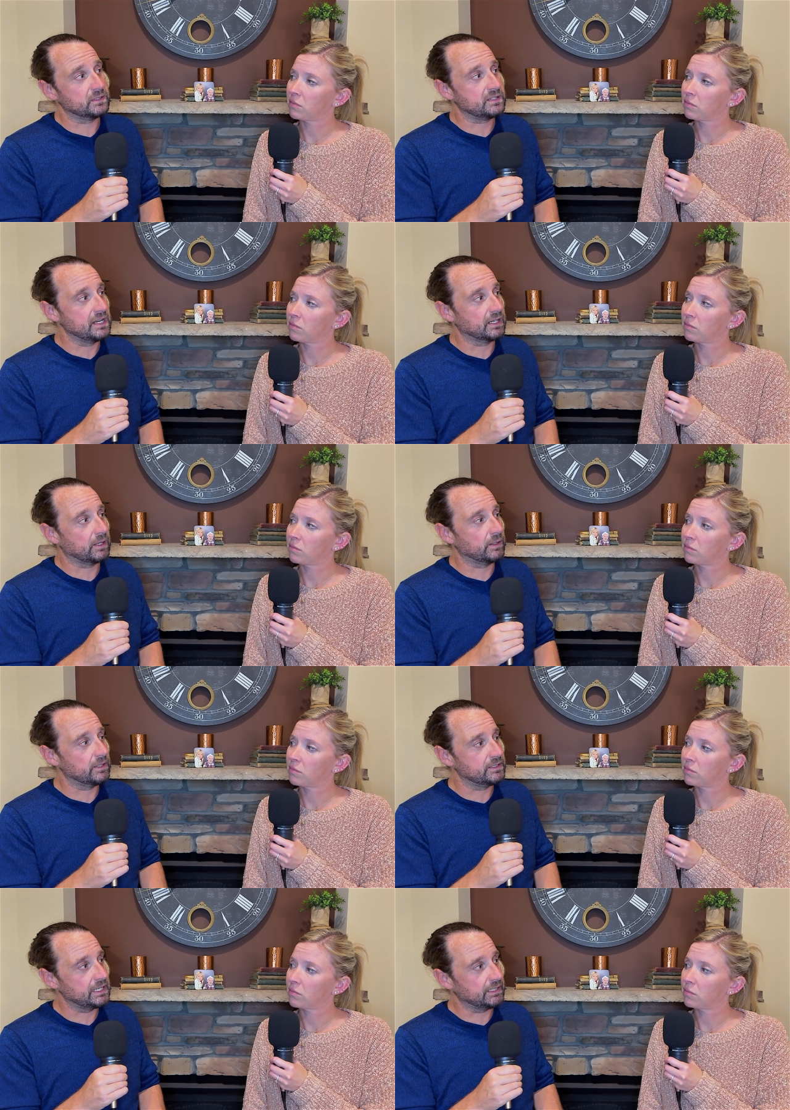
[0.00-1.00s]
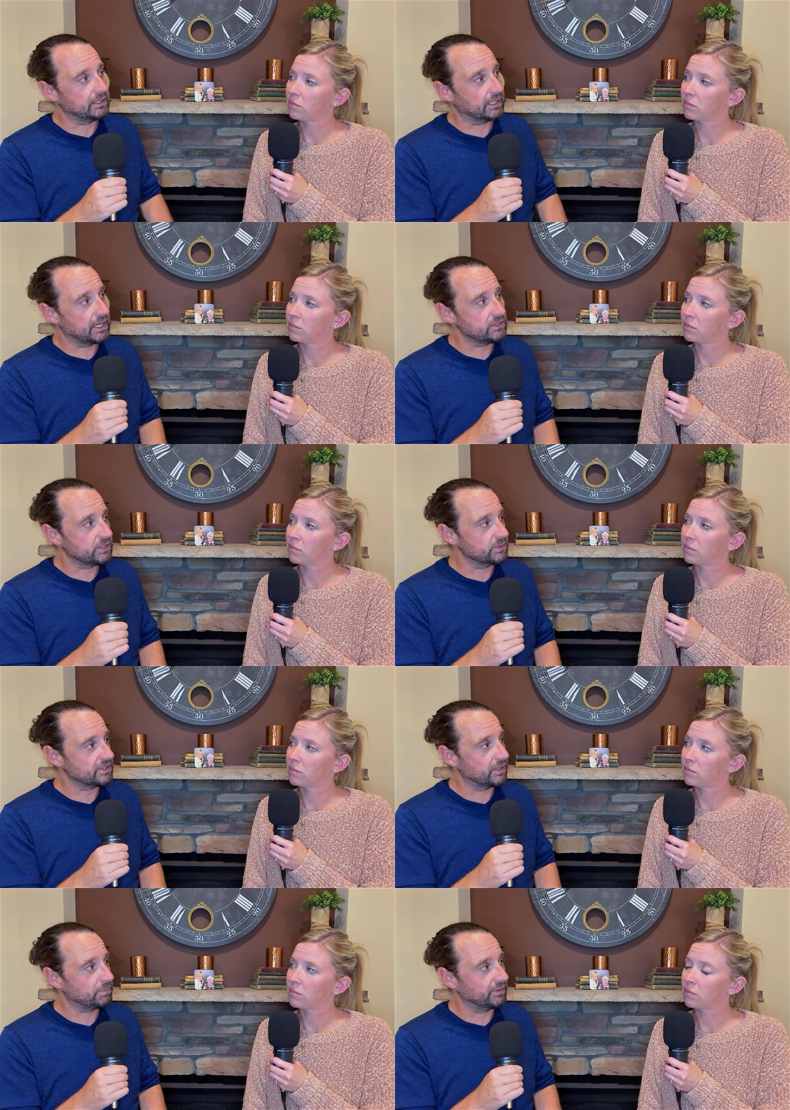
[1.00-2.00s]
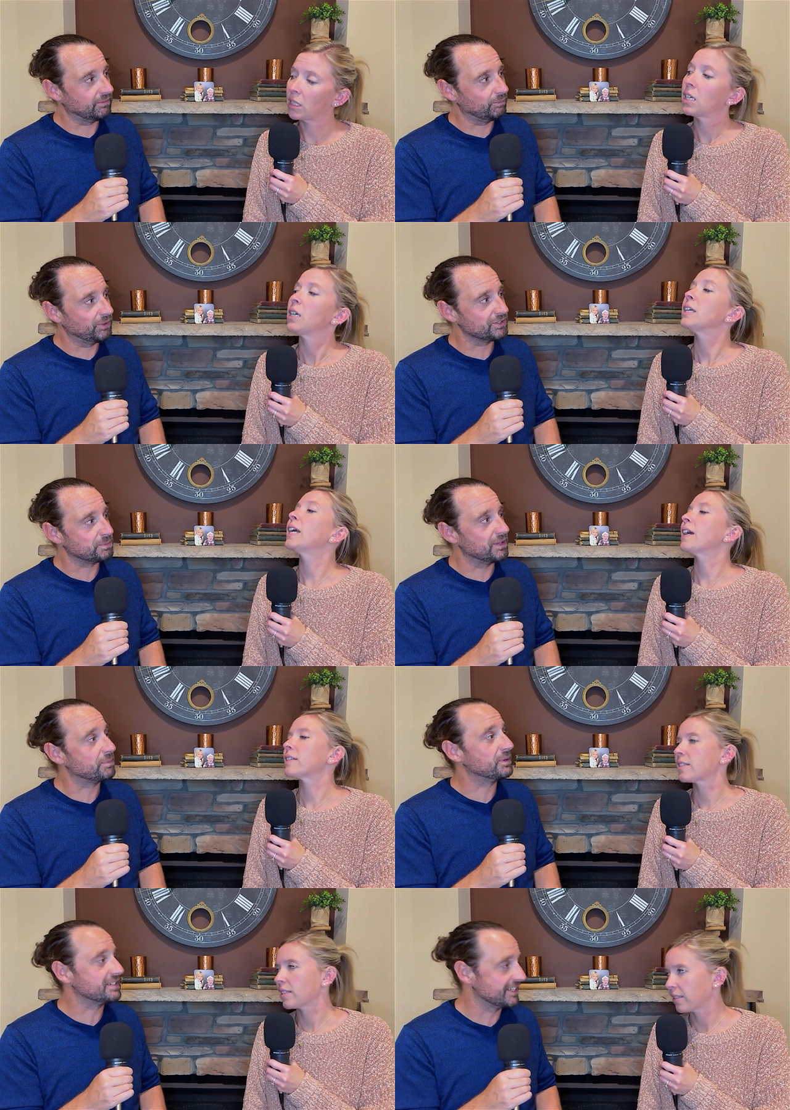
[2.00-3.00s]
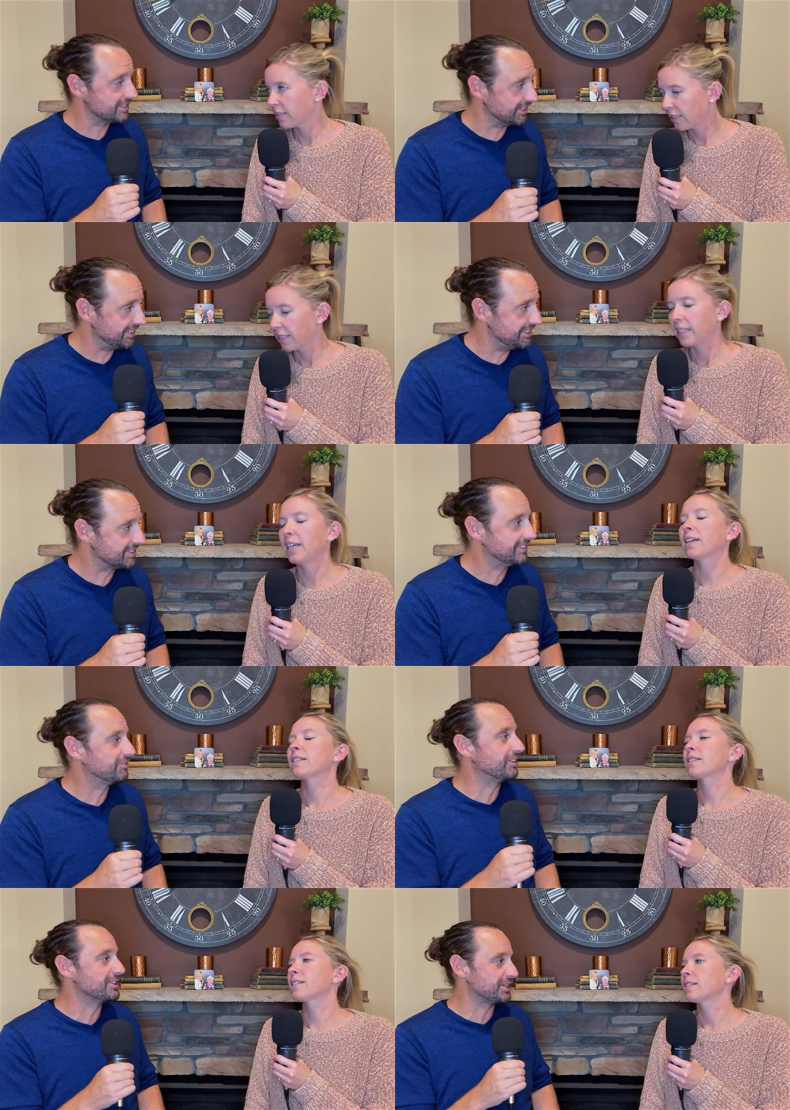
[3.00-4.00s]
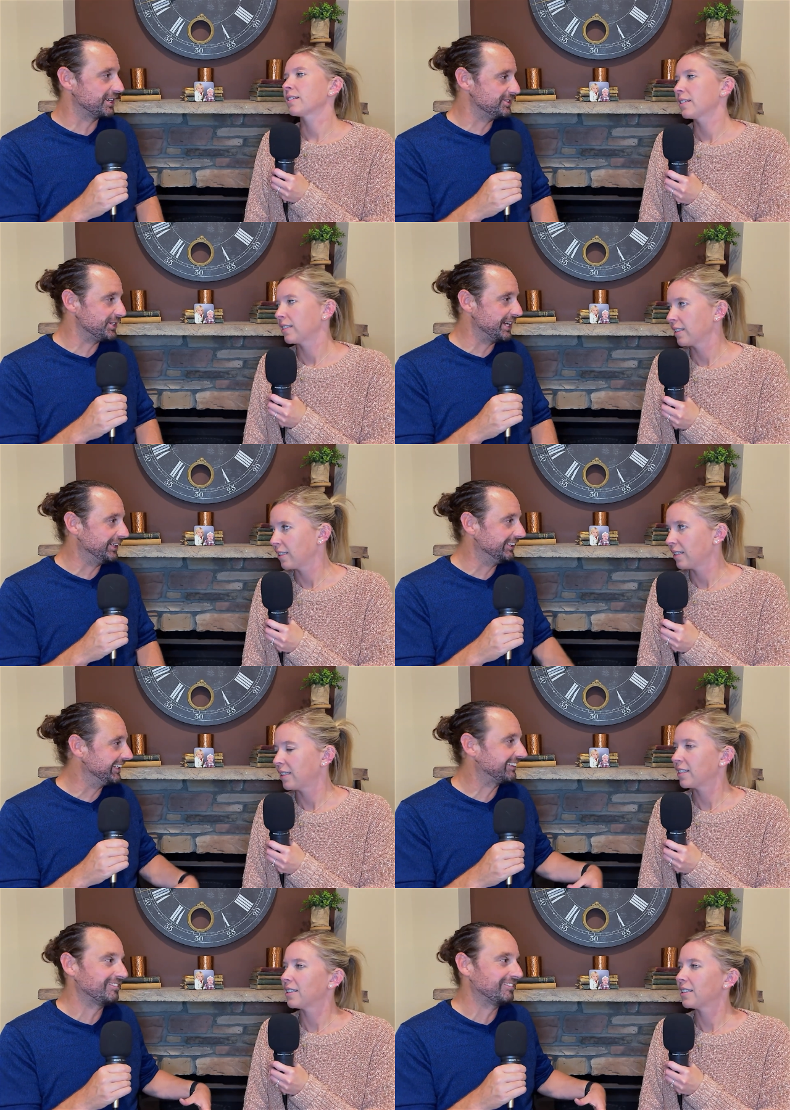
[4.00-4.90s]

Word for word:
Speaker 1: taken out on a date, and the guy shows up, and Will Smith yes. pretends like he's yes. fresh out of jail, like